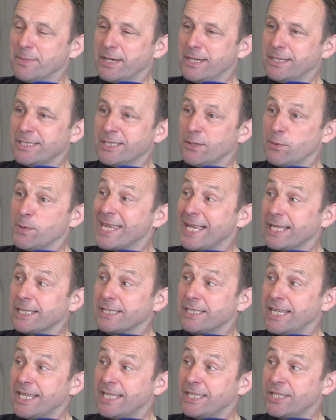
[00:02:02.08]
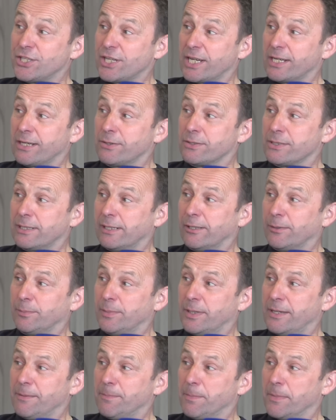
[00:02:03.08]
teammate, so he can sit in the shadows a
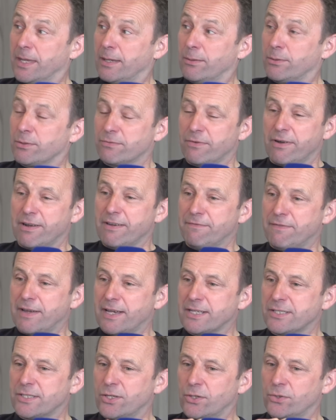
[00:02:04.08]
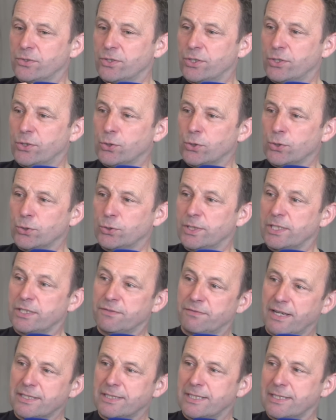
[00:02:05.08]
little bit. He was very fast on the Norton,
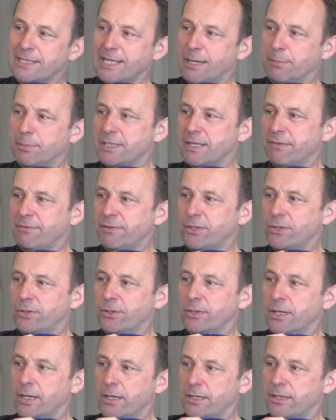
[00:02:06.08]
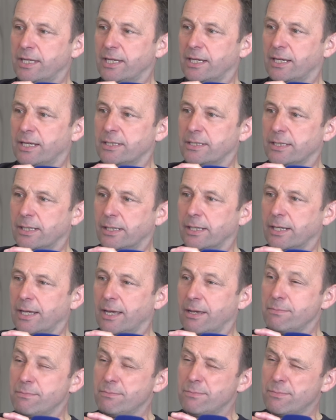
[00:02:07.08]
his fastest lap he's ever done, and I think he's going
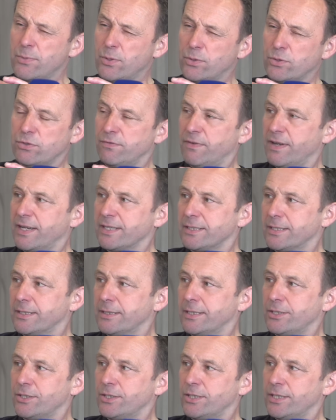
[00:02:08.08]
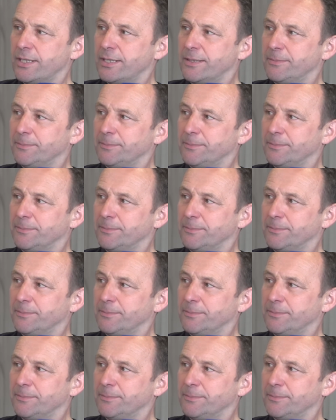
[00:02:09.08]
to go much faster this